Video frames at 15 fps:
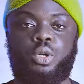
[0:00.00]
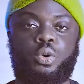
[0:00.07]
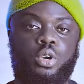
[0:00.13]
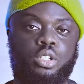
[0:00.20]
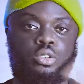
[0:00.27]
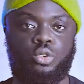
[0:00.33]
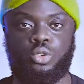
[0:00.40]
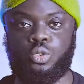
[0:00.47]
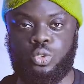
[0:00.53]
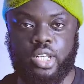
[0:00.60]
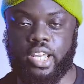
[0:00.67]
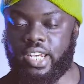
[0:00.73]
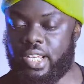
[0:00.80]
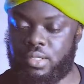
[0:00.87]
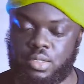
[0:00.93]
I'm not going to do
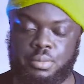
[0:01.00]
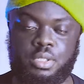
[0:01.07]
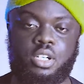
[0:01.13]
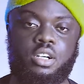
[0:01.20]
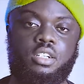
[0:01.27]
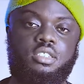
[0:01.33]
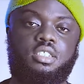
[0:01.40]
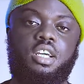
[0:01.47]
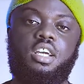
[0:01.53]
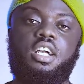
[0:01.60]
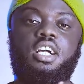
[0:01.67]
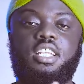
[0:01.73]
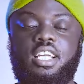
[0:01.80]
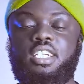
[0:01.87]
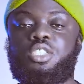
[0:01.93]
their names because
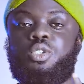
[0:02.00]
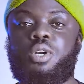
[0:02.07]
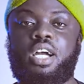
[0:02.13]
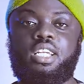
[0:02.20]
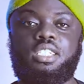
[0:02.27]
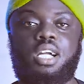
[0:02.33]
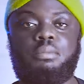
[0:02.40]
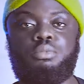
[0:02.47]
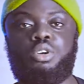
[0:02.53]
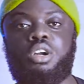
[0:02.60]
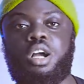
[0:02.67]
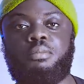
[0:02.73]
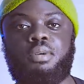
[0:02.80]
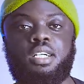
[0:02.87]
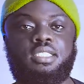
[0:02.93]
the issue I can't
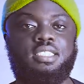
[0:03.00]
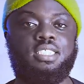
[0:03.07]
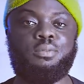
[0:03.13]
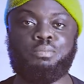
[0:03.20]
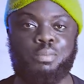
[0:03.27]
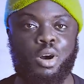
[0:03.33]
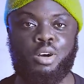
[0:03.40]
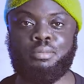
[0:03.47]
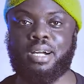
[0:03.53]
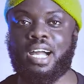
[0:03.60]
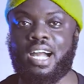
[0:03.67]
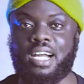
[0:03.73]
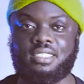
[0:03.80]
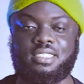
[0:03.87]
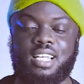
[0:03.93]
talk about it, they bore
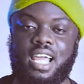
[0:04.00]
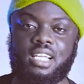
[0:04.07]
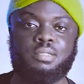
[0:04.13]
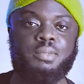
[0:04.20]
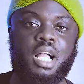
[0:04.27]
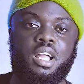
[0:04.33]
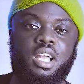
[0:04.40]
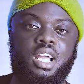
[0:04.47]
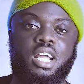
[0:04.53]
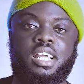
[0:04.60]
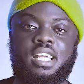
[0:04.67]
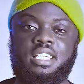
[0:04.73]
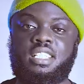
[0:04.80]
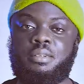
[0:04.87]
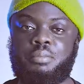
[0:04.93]
my heart. Like,
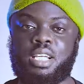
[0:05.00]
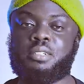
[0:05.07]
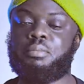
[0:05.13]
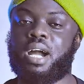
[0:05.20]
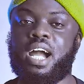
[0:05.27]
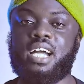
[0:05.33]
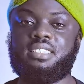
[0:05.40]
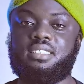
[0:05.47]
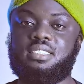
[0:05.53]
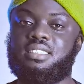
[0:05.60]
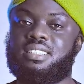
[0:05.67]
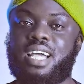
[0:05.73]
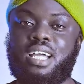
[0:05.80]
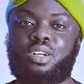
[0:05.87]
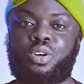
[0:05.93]
they make my heart
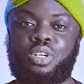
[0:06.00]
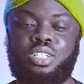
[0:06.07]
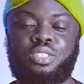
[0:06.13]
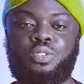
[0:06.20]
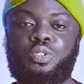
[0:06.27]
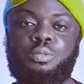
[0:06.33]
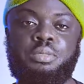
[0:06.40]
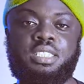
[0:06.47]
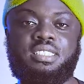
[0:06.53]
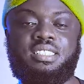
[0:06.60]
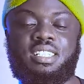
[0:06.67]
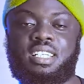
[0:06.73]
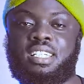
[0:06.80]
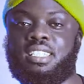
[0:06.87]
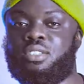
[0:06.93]
inside or they do me
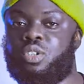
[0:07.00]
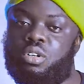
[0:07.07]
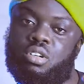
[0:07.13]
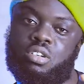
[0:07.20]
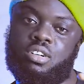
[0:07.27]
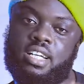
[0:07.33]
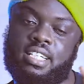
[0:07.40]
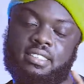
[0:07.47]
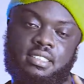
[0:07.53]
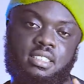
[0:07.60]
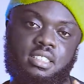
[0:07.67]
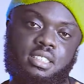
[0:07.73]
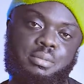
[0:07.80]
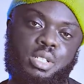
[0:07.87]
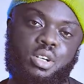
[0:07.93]
internet on and
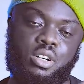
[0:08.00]
things